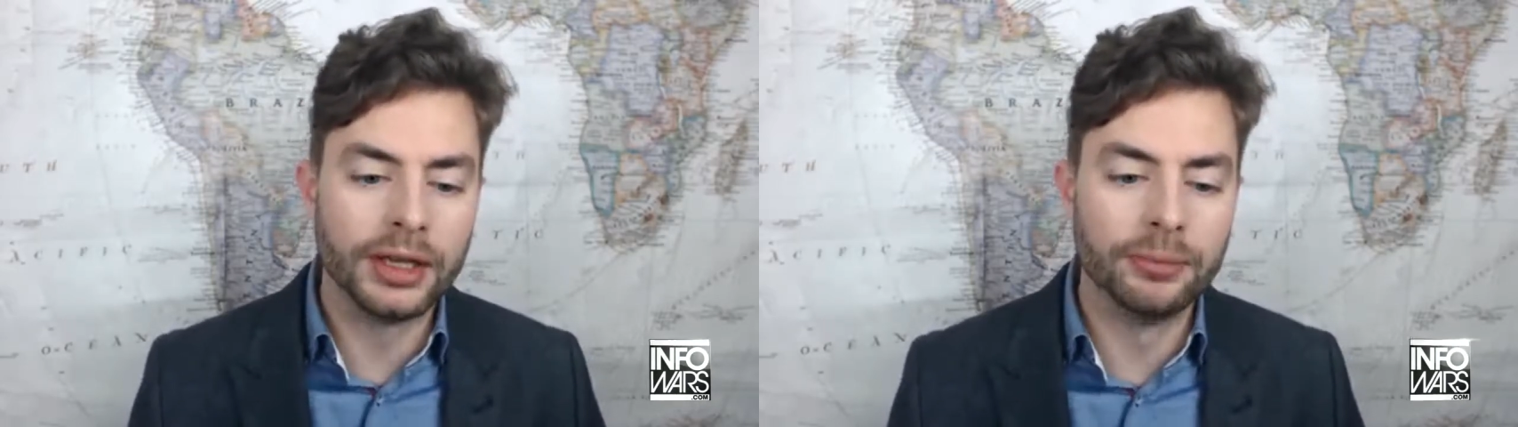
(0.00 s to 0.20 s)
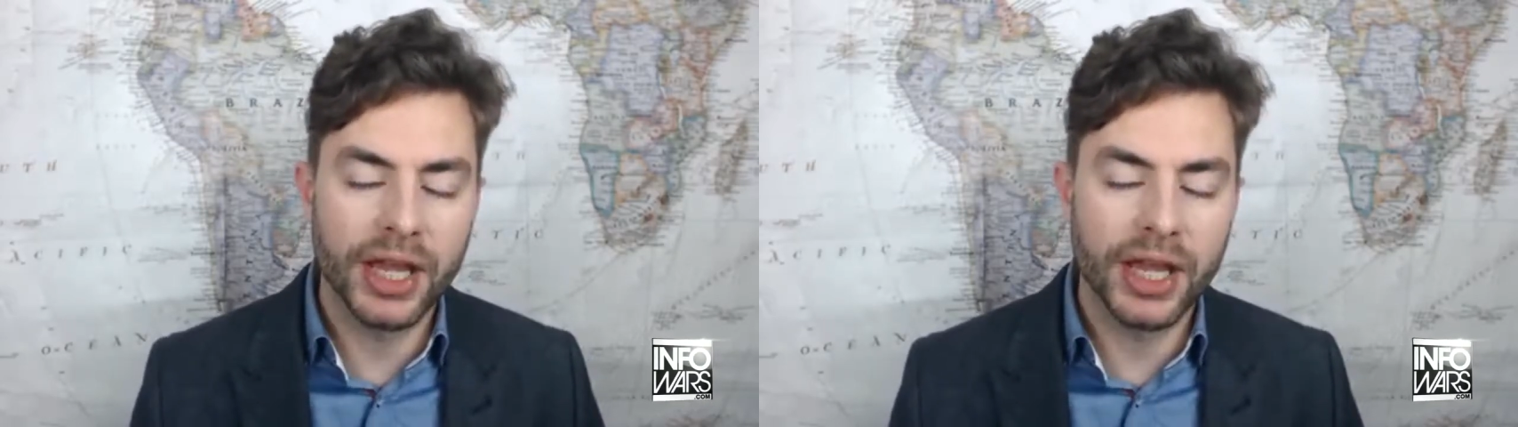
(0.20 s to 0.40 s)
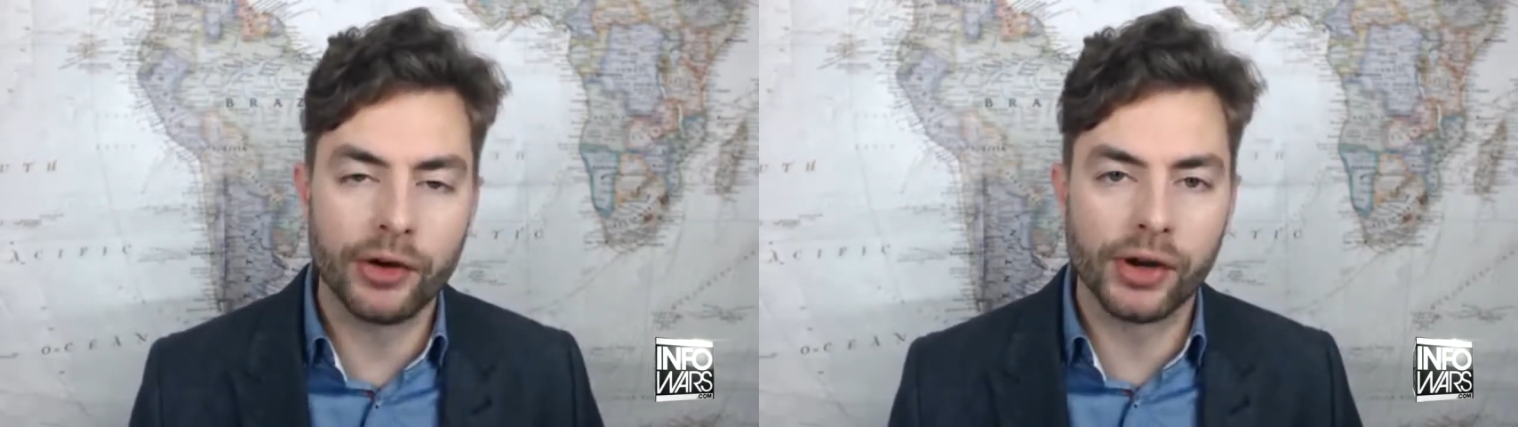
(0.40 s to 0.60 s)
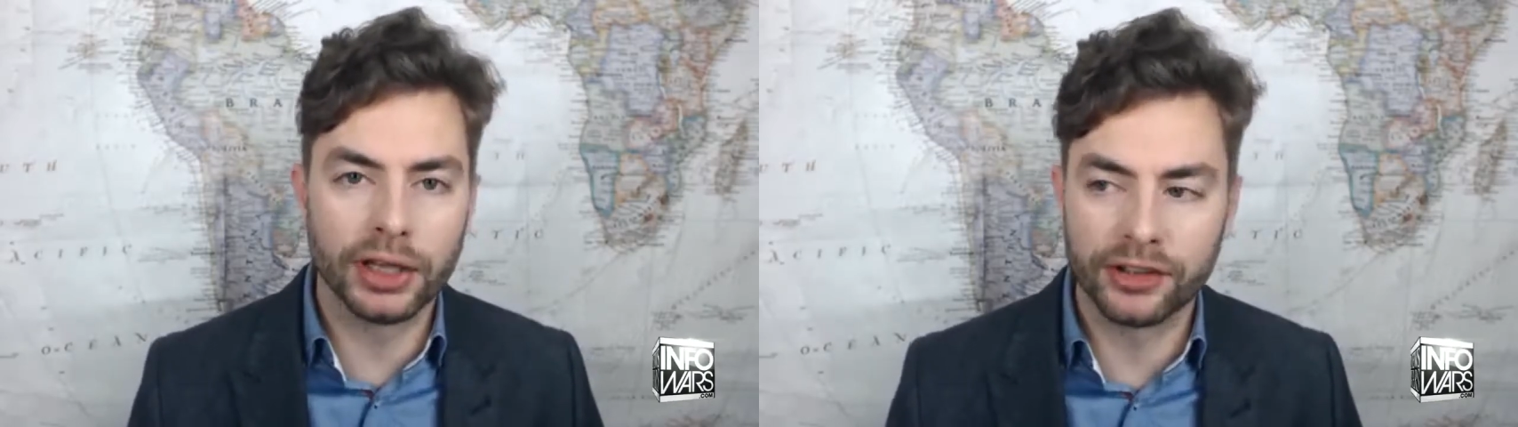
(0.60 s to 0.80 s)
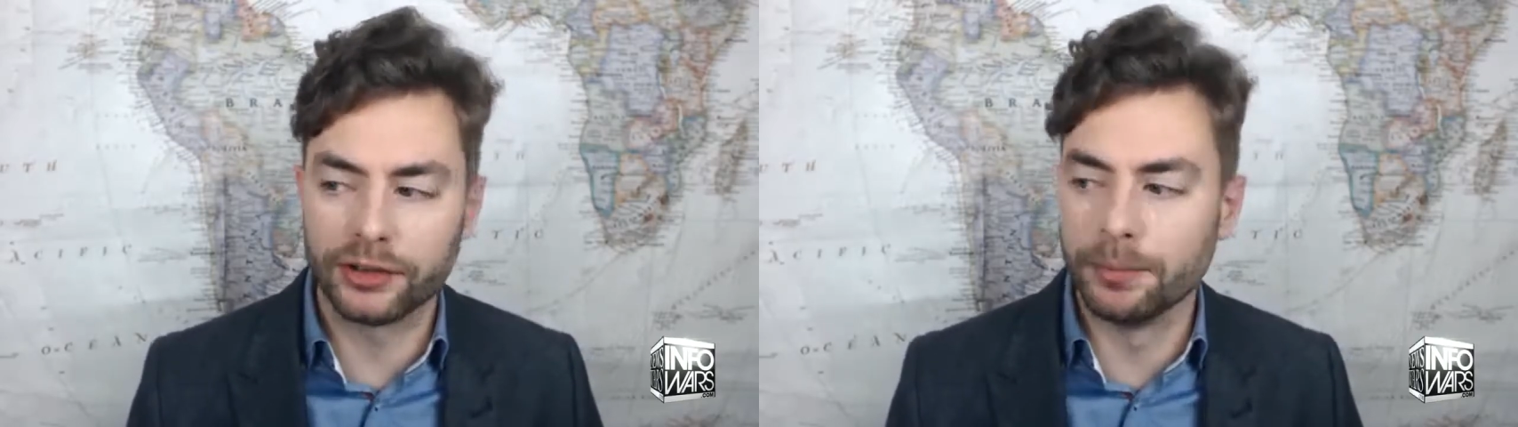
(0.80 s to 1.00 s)

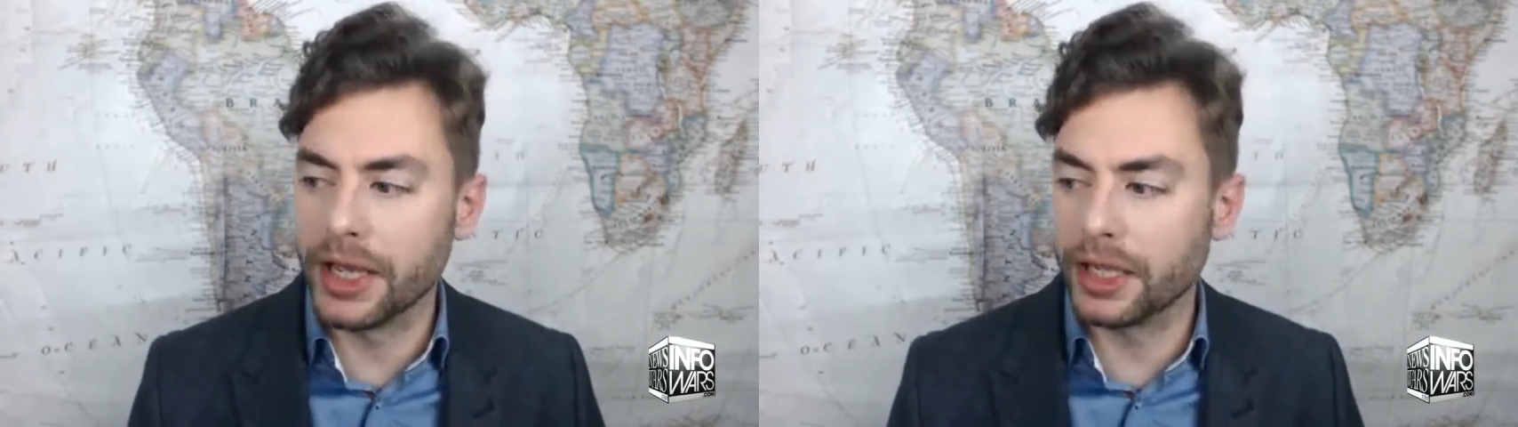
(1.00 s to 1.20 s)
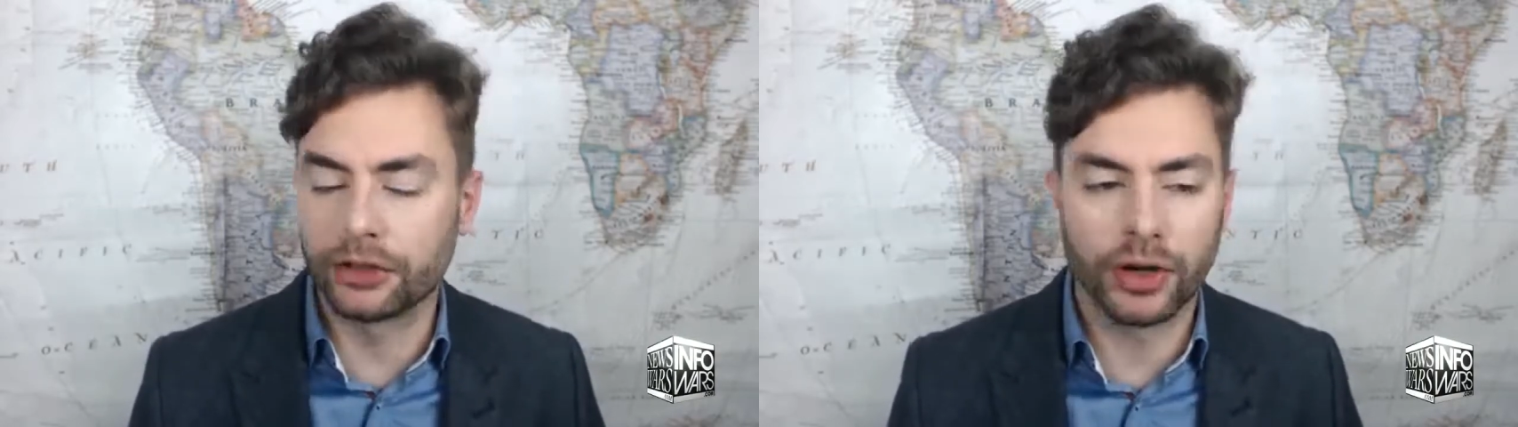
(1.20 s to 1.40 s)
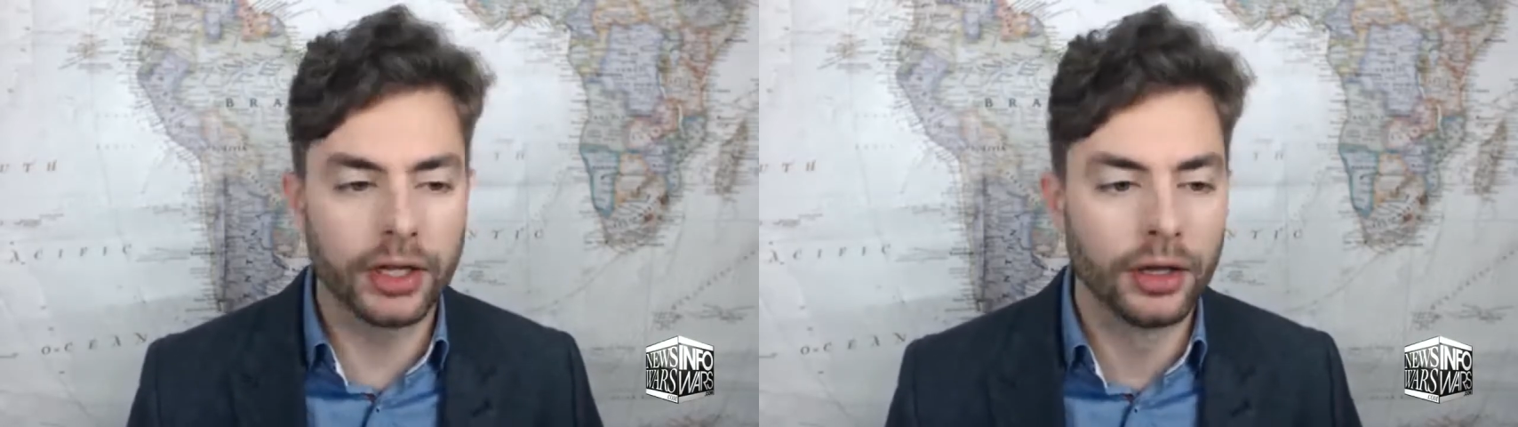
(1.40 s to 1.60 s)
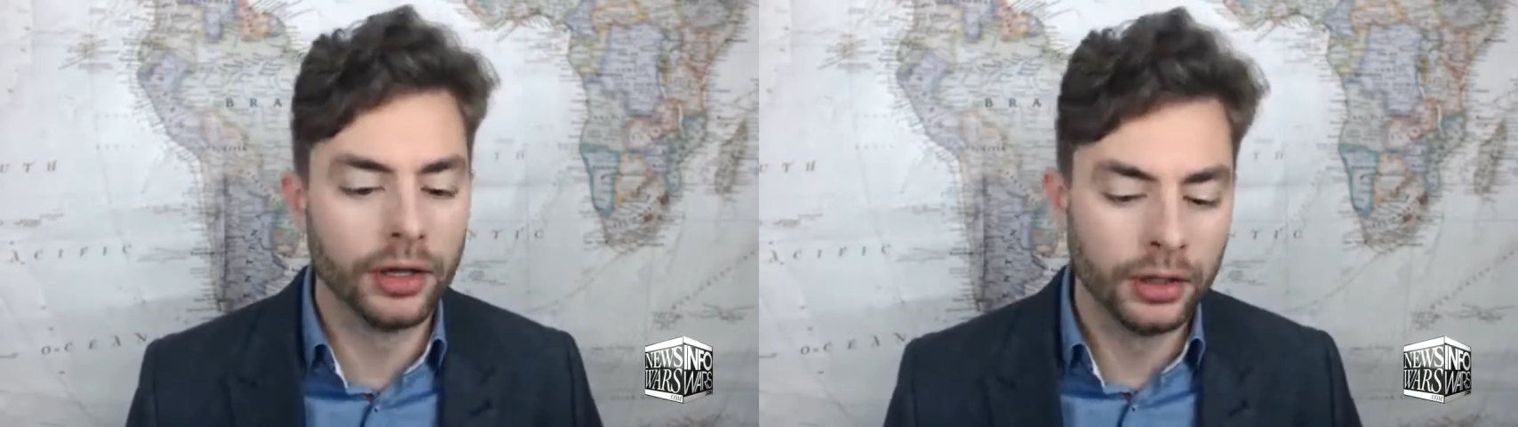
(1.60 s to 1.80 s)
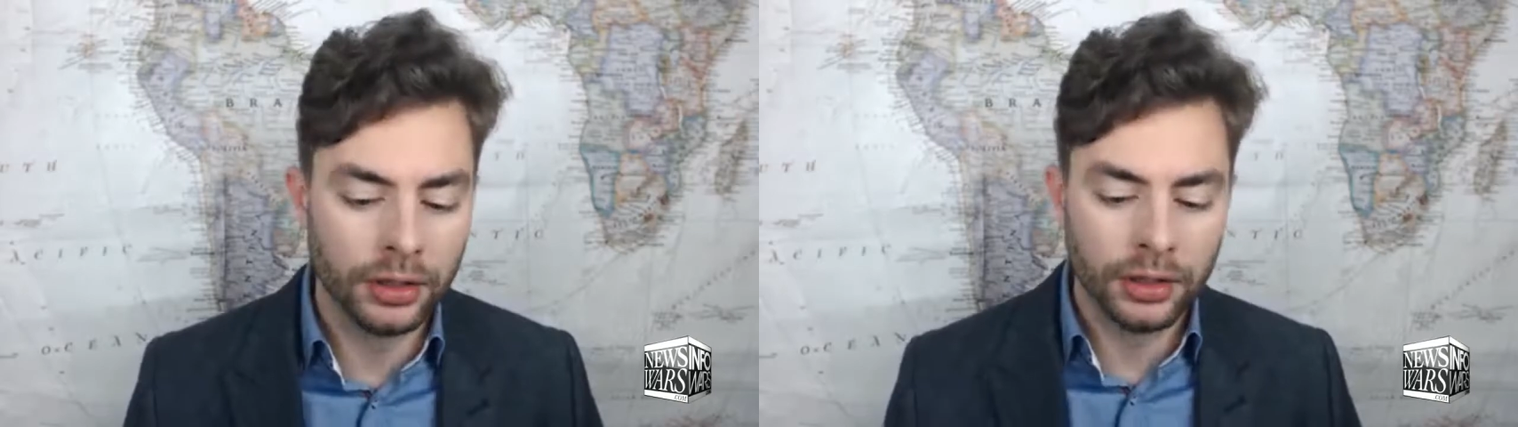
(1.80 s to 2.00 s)
imperialist bigotry.